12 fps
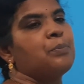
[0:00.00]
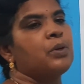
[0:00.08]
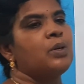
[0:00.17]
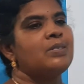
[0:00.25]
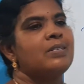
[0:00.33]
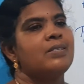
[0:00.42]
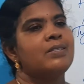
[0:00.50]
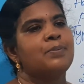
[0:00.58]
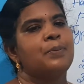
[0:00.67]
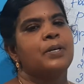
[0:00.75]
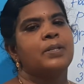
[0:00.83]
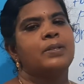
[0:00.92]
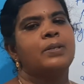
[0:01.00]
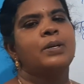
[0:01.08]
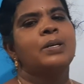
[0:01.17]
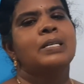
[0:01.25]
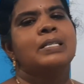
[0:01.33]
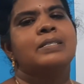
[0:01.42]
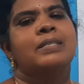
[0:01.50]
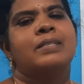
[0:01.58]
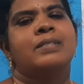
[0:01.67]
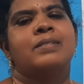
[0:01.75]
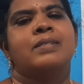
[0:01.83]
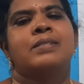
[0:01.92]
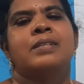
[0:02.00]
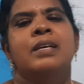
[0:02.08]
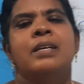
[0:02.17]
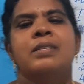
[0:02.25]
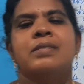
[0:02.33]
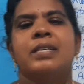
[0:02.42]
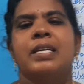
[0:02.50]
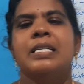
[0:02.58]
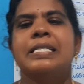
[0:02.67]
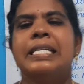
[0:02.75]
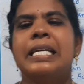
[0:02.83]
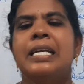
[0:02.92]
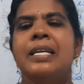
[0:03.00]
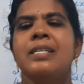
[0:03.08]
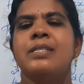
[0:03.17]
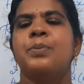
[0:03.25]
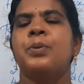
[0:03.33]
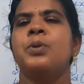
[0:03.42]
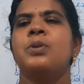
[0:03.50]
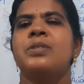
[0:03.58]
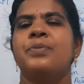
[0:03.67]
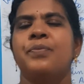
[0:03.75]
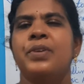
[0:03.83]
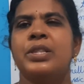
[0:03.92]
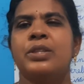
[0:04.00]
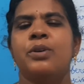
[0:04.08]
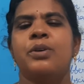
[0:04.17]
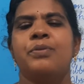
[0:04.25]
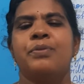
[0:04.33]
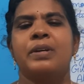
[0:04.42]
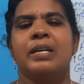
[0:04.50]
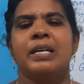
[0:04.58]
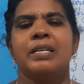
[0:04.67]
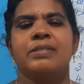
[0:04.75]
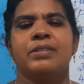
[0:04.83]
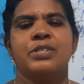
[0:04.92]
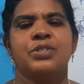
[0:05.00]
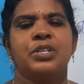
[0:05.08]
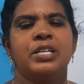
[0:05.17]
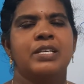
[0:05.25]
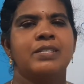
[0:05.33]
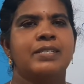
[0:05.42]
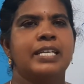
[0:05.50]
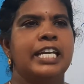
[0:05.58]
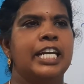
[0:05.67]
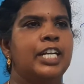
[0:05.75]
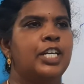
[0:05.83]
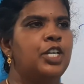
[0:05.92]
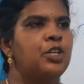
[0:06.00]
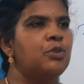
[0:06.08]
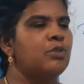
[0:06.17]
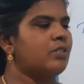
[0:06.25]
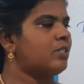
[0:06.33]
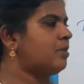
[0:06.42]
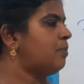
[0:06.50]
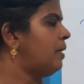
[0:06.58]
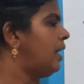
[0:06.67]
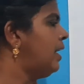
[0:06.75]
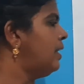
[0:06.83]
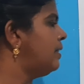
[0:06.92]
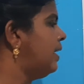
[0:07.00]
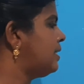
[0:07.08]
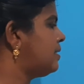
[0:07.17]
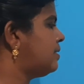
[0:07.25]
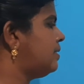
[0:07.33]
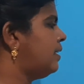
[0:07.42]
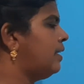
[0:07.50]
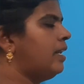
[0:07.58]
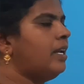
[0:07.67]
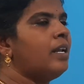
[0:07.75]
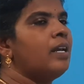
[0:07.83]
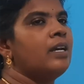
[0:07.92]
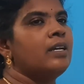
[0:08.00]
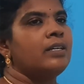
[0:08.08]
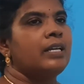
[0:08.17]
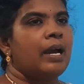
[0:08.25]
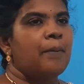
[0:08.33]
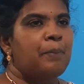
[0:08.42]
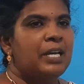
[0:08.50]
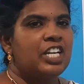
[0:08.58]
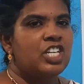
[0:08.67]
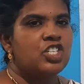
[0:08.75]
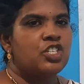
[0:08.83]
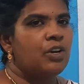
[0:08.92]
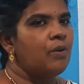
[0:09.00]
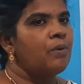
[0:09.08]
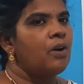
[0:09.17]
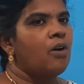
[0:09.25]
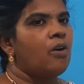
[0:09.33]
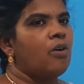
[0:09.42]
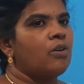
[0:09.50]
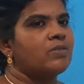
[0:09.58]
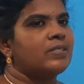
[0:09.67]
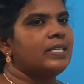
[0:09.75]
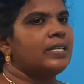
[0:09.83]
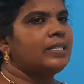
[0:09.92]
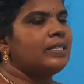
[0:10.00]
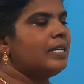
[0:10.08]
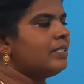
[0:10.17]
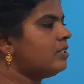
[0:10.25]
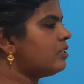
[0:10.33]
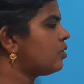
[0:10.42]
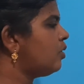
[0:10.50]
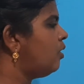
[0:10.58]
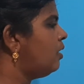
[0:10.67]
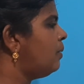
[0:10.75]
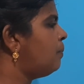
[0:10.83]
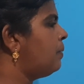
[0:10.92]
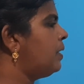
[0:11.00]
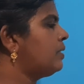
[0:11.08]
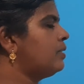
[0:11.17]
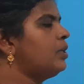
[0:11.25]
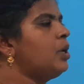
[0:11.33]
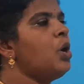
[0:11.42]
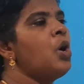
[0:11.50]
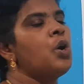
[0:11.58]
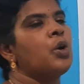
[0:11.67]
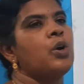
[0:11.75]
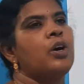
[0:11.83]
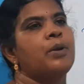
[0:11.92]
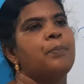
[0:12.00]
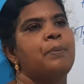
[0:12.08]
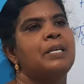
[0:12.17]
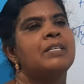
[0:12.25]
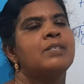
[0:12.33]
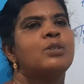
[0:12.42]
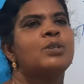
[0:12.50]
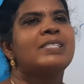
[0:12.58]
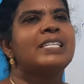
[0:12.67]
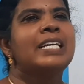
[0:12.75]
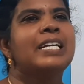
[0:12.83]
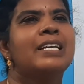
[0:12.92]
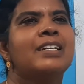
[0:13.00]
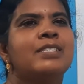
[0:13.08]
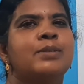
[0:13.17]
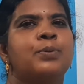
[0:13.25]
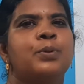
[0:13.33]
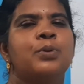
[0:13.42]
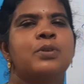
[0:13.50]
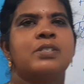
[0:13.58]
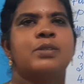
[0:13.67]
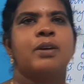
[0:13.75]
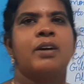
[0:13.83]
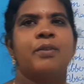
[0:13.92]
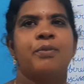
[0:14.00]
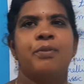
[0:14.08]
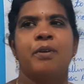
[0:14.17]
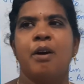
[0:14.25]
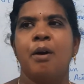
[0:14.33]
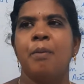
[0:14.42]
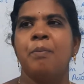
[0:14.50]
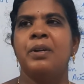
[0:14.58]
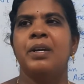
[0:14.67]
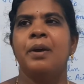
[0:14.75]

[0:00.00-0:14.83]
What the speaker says: process is parthenogenesis. And seedless fruits without fertilization is induced by the external application of auxin. That is called parthenocarpy. So seedless fruits are formed